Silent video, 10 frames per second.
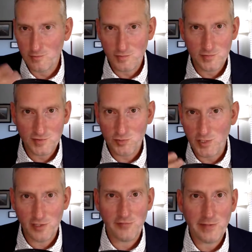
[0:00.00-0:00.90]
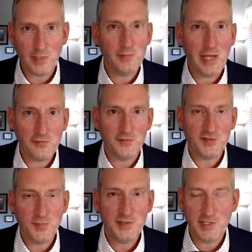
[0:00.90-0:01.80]
swill it around my mouth and
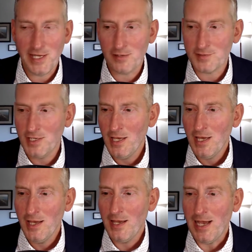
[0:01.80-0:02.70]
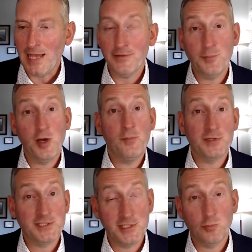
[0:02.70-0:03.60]
spit it out. And the
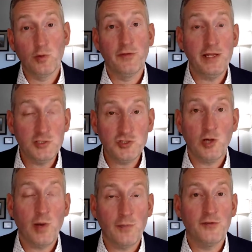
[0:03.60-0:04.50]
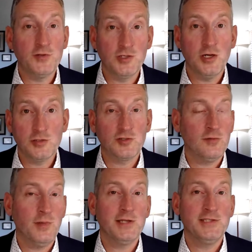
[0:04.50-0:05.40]
purpose is it will then show up the dirt on
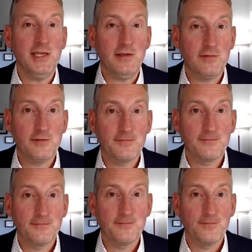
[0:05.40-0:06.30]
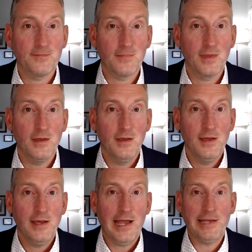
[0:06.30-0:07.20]
my teeth.
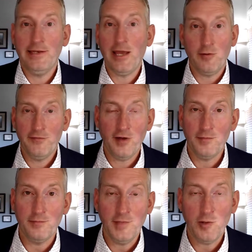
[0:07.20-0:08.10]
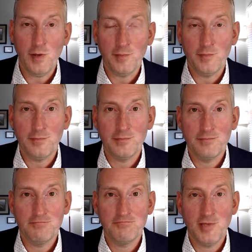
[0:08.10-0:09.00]
And now, if I know I'm
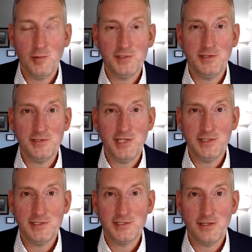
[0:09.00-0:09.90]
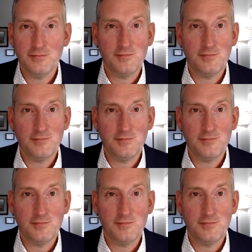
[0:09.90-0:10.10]
going to the dentist, I